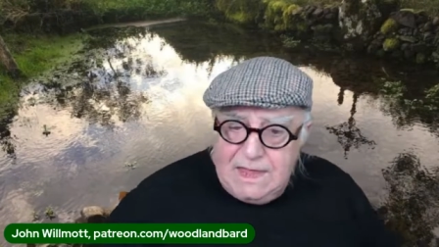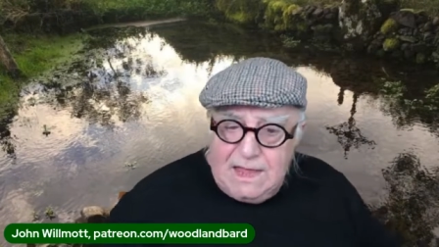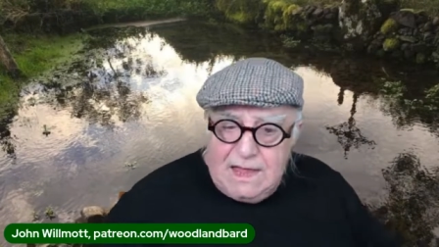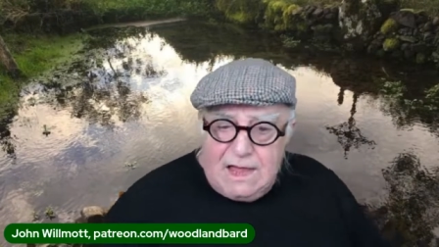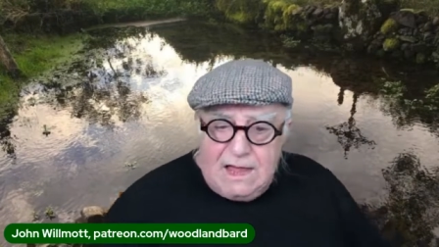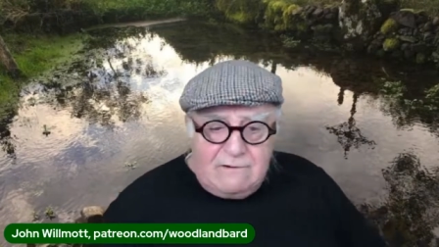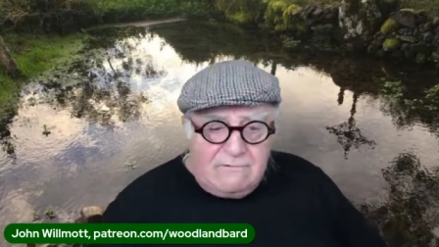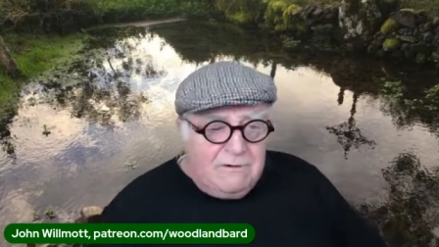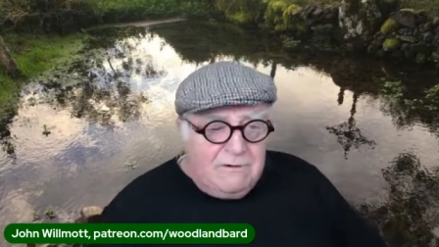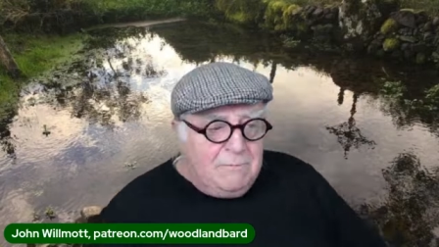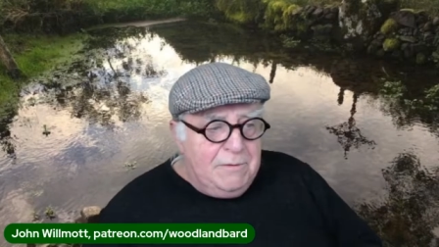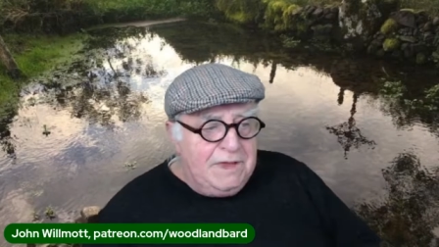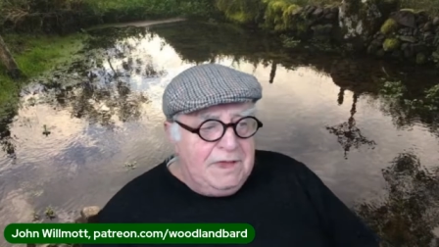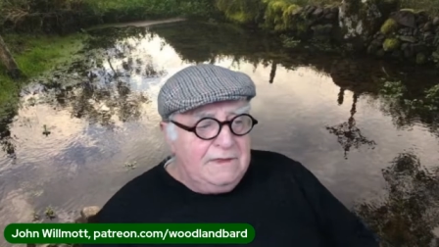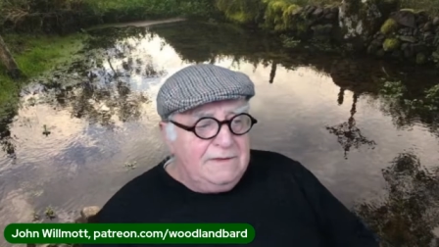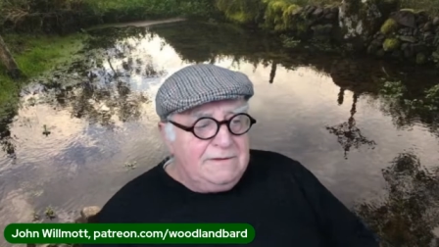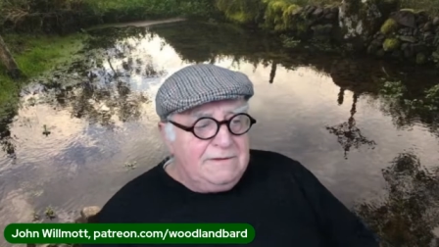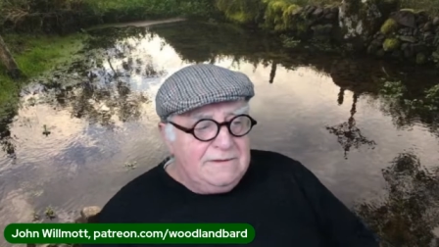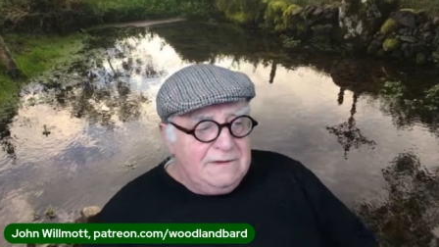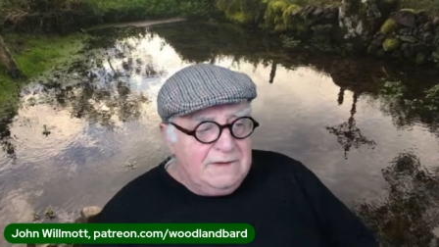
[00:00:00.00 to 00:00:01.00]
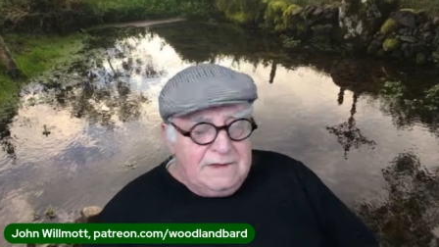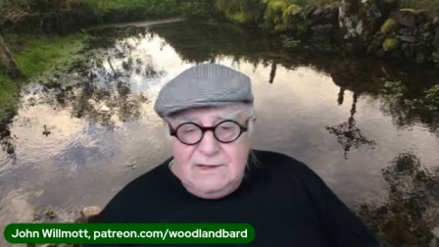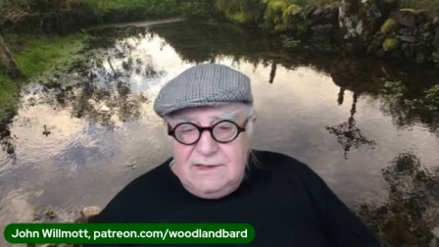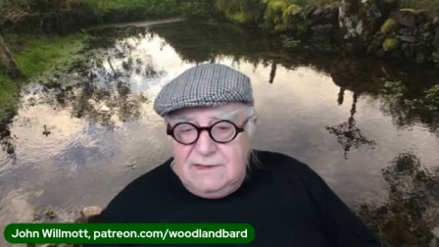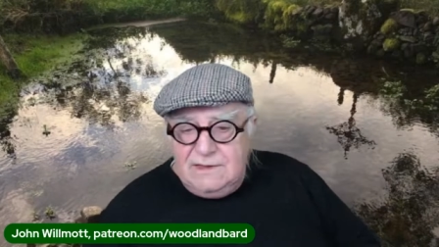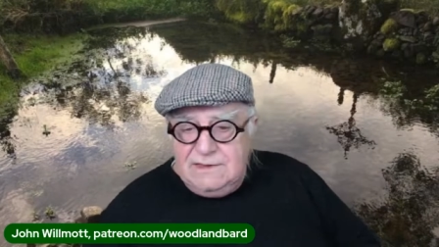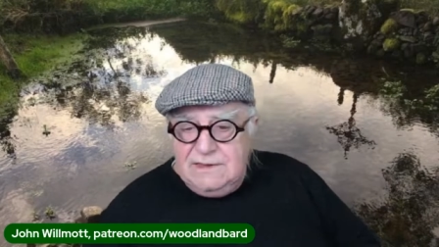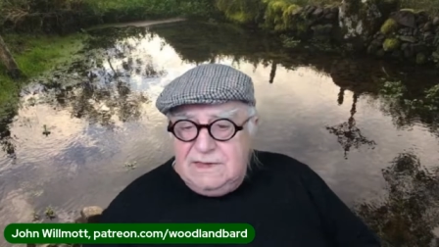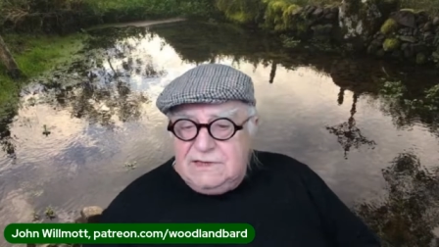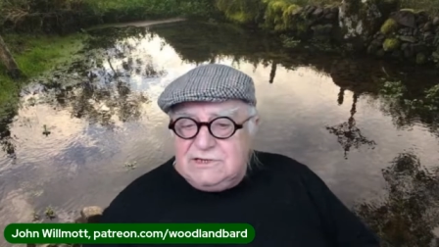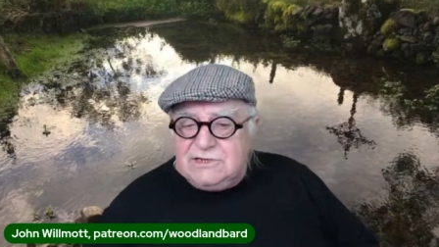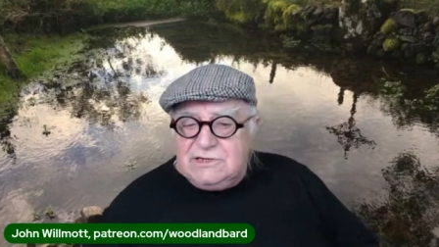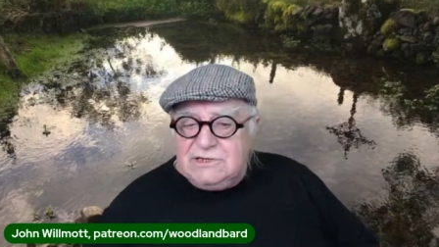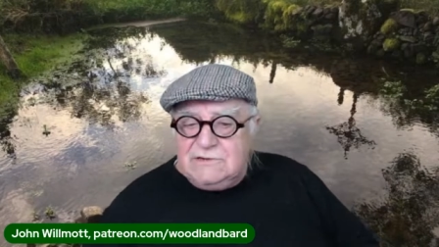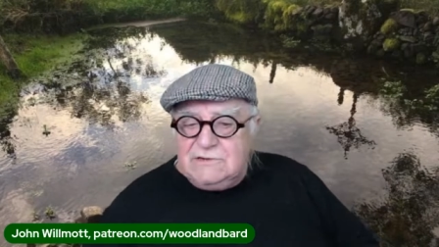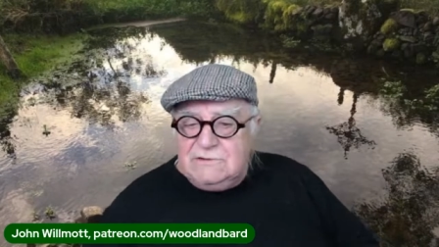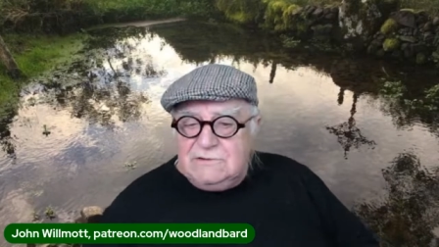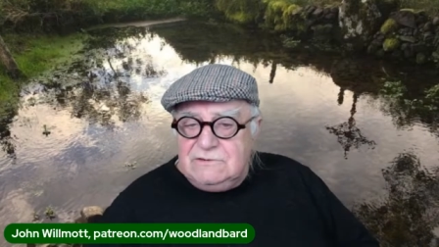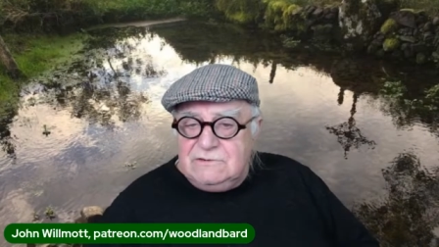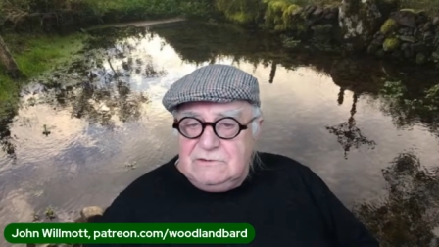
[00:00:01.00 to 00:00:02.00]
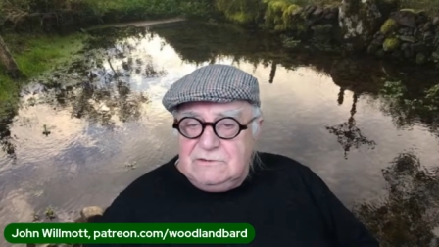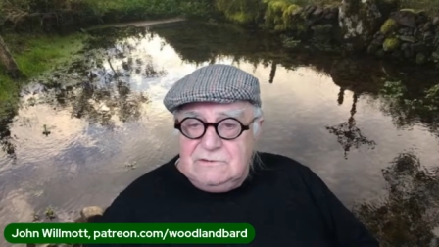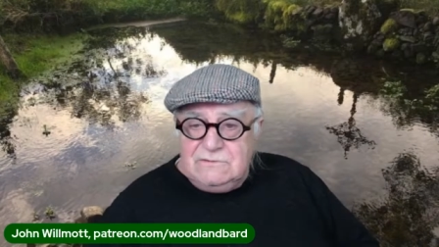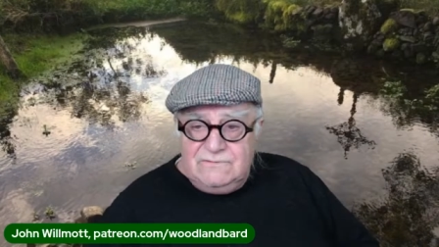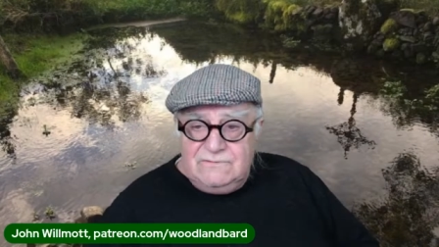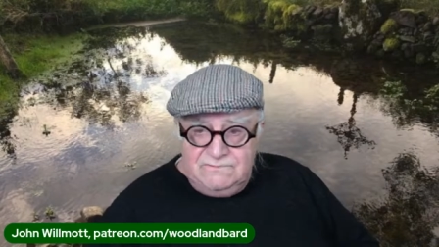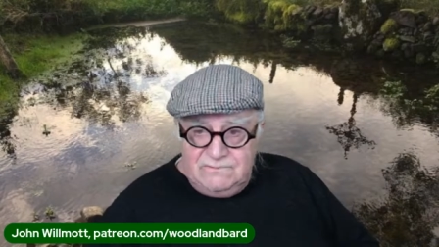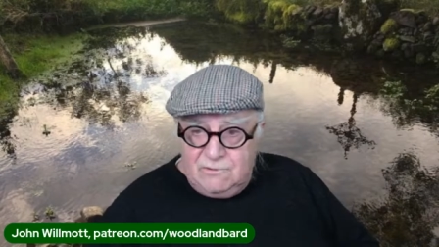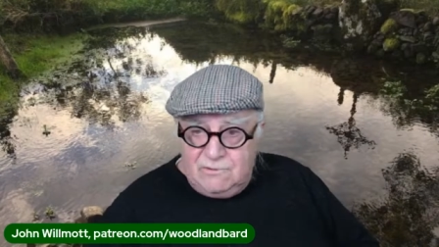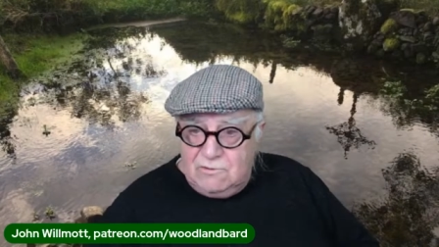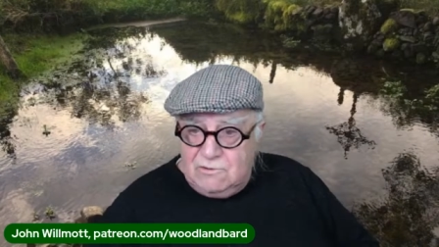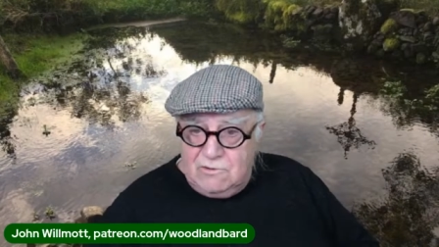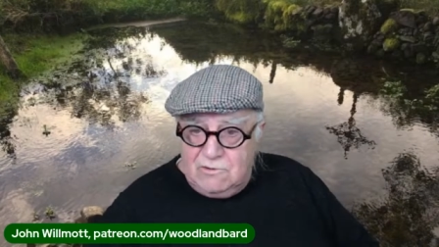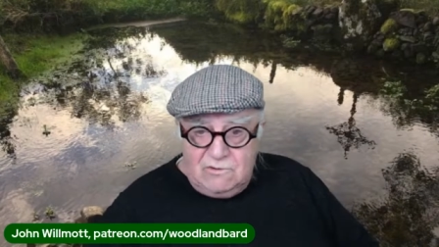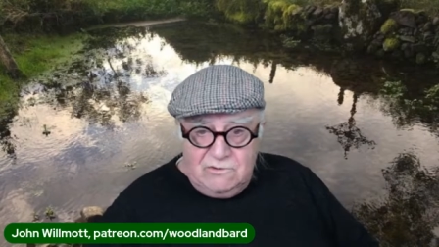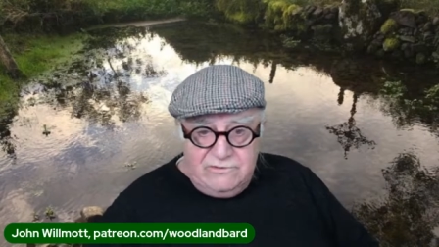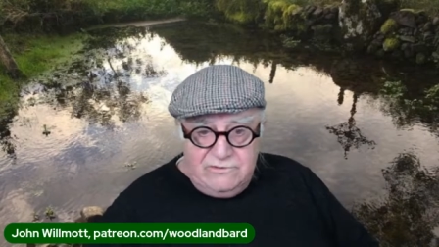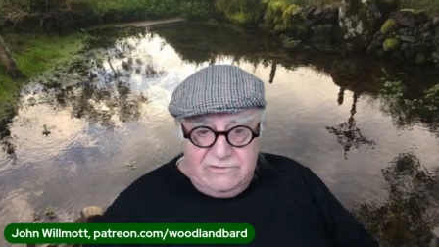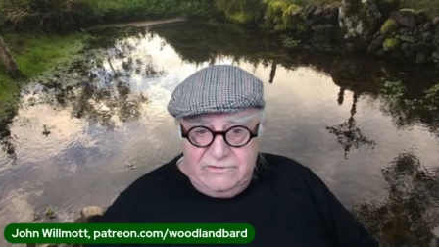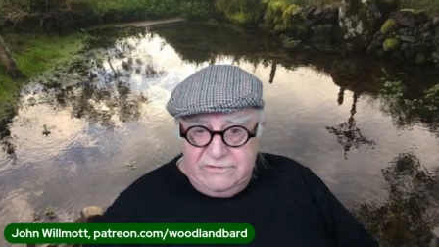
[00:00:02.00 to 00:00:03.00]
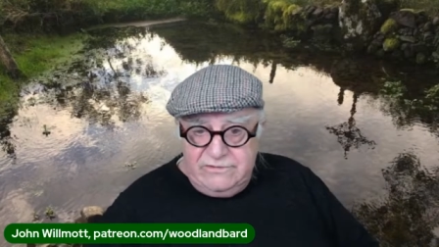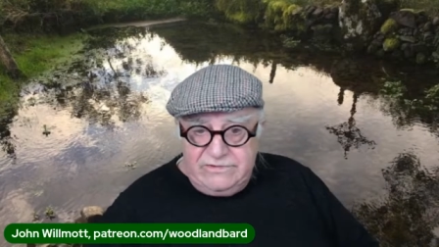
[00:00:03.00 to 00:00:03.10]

I'll repeat uh, nature folklore.